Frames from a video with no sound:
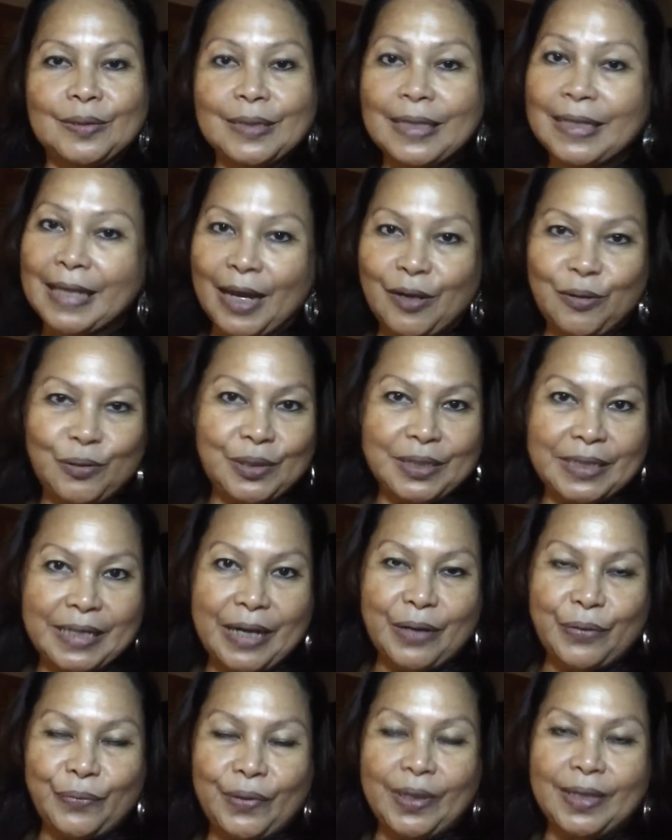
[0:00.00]
that I could
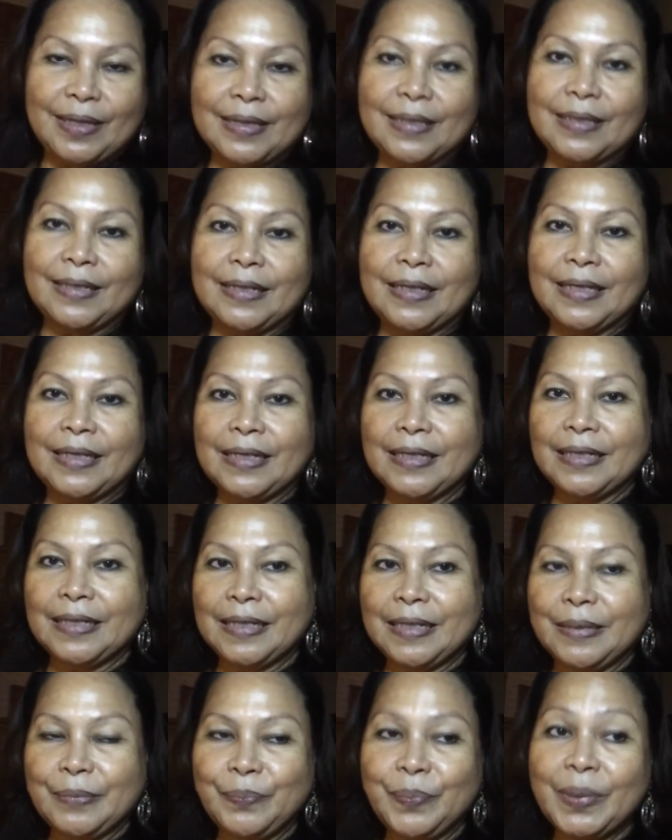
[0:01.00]
share with.
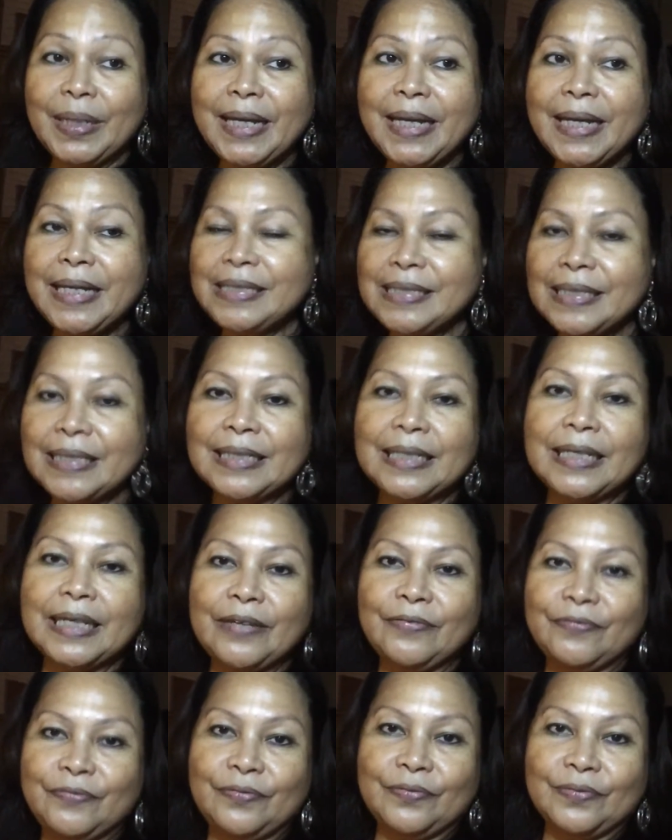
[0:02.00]
Please
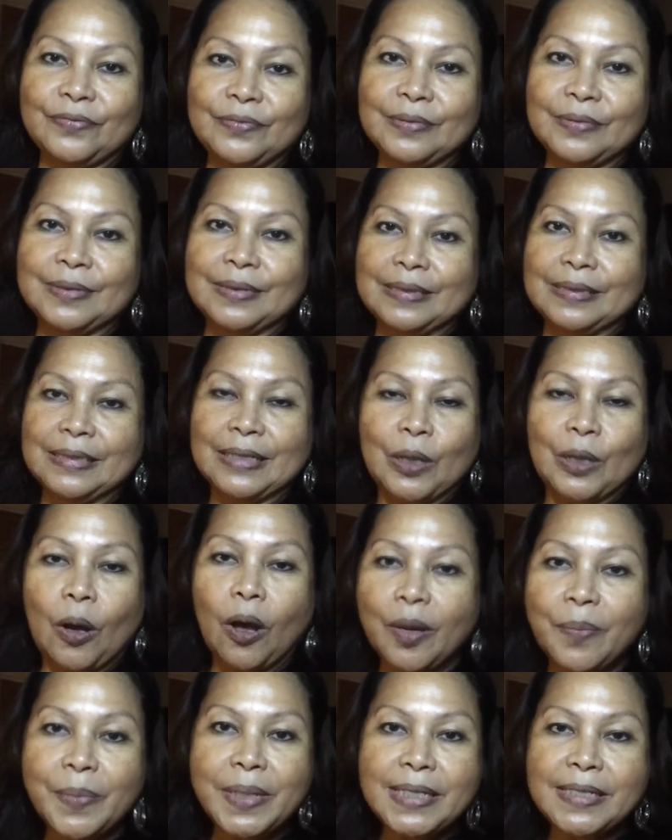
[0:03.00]
leave
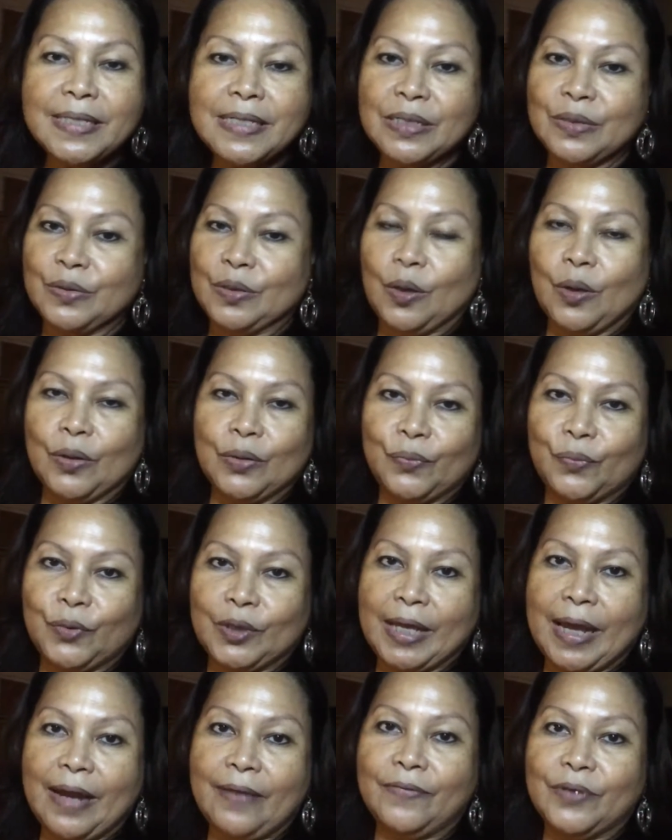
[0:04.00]
comments on
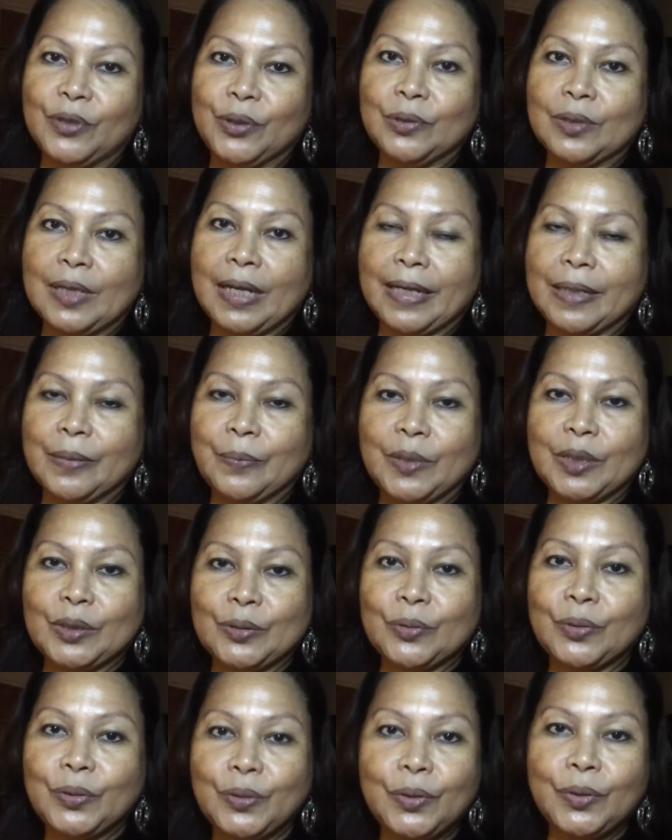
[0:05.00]
whatever you like me
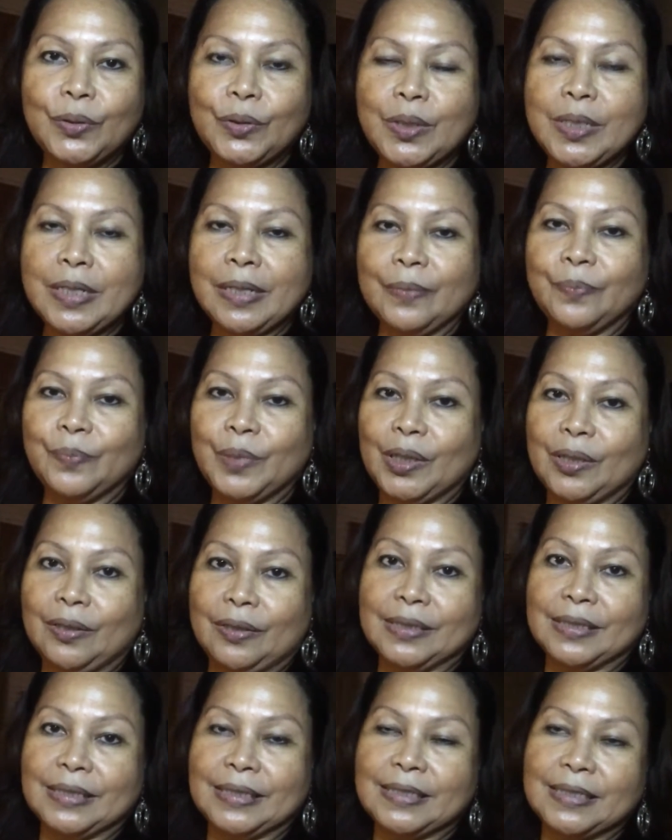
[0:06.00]
to do,
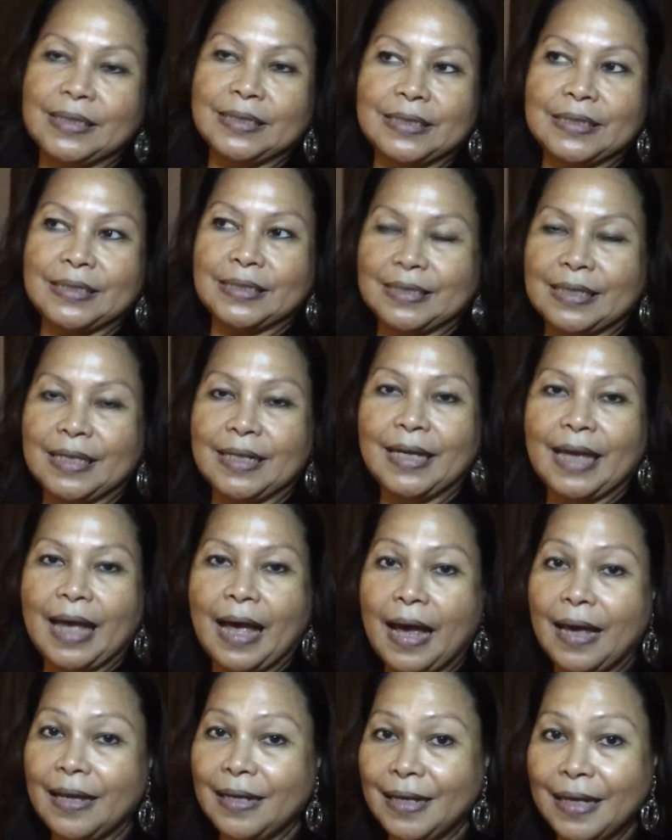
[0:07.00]
because
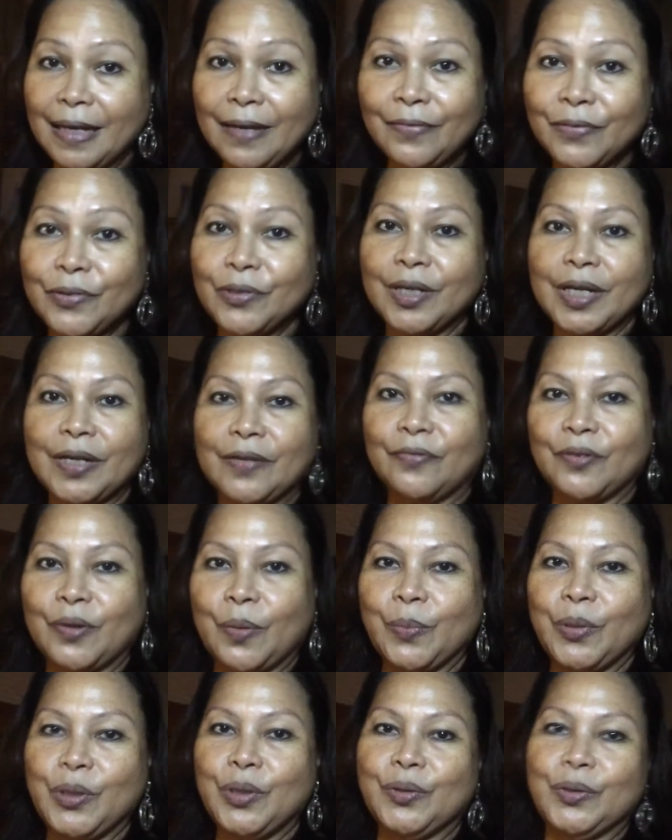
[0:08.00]
I love to hear
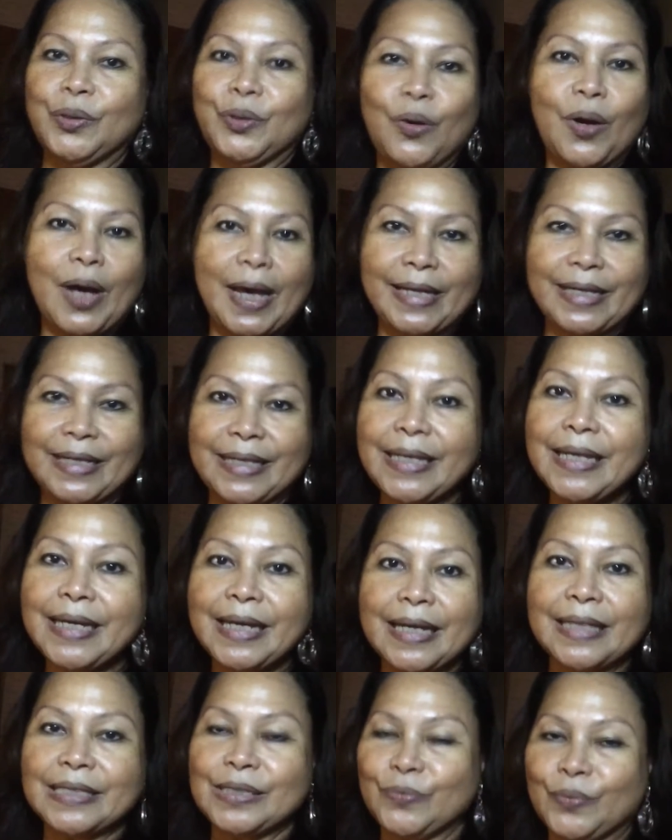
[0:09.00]
from you, your
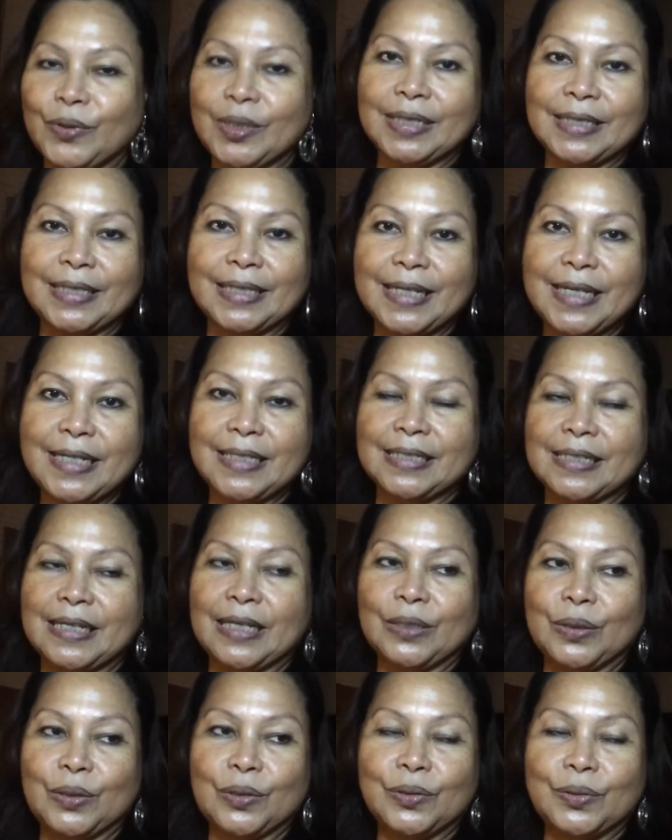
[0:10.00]
ideas, what it is
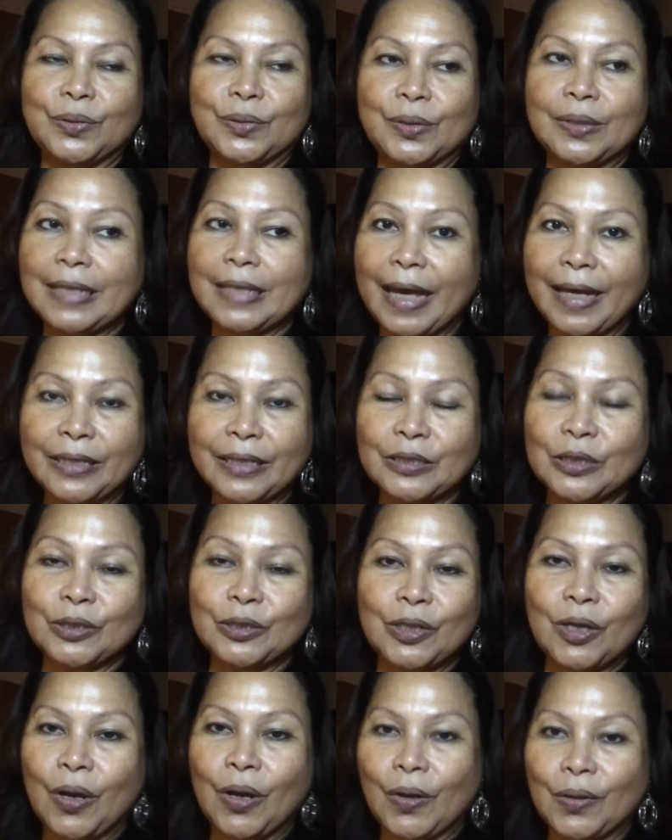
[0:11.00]
that you like
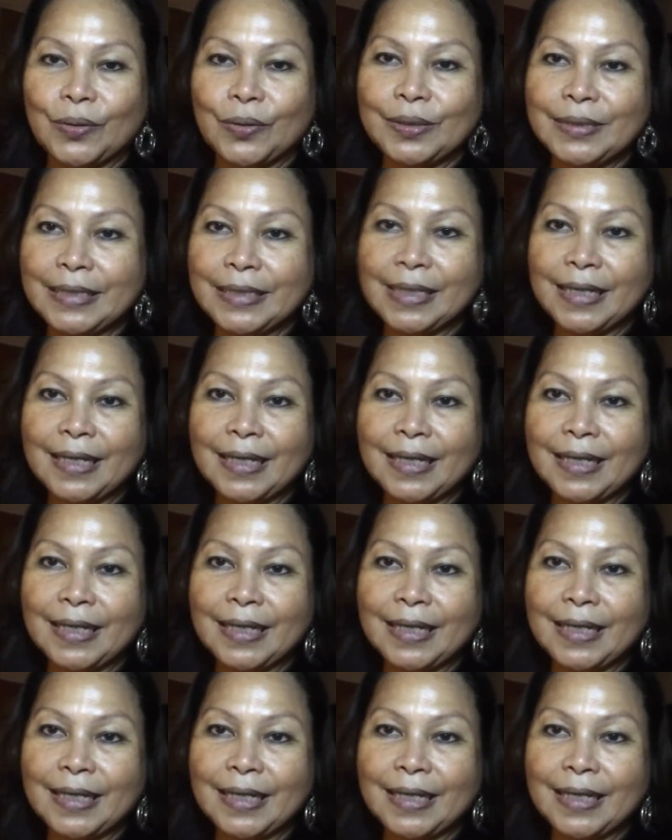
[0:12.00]
to know.